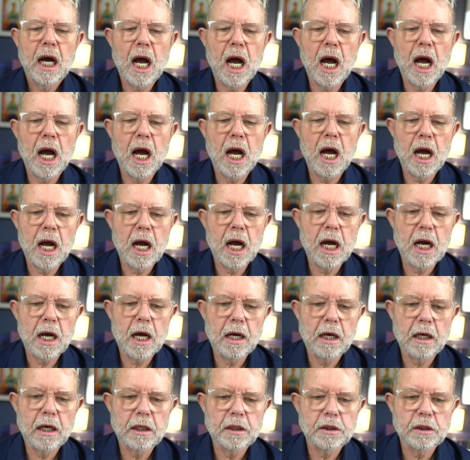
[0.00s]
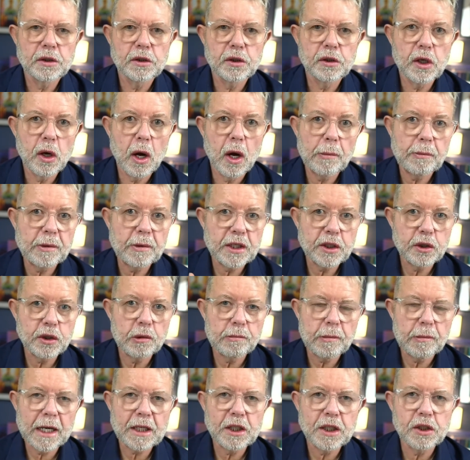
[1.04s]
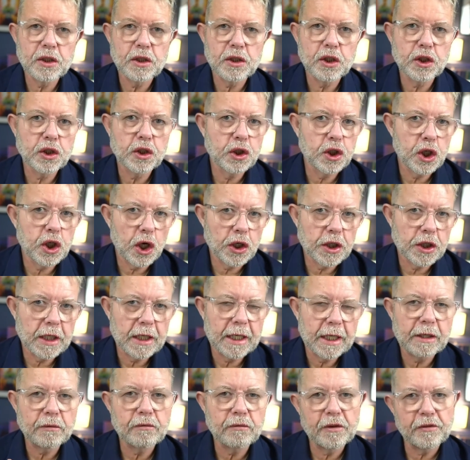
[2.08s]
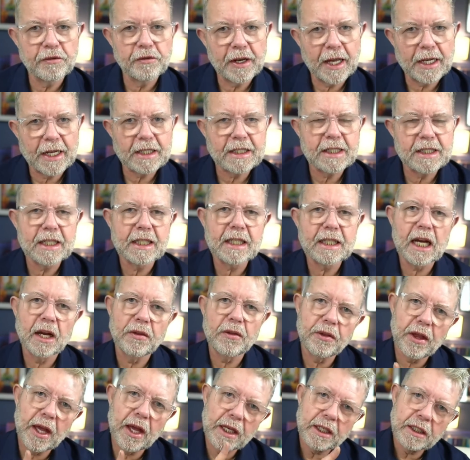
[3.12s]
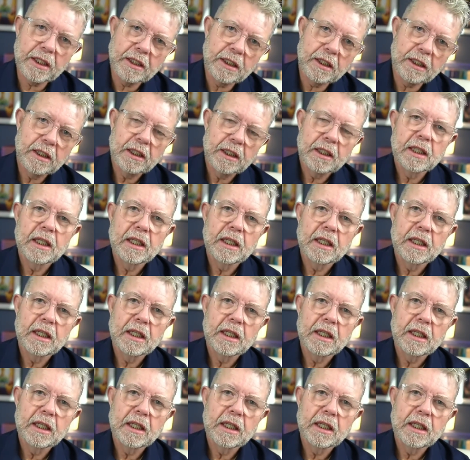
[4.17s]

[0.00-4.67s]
uh, you know, I've been doing my journaling, reflecting, and then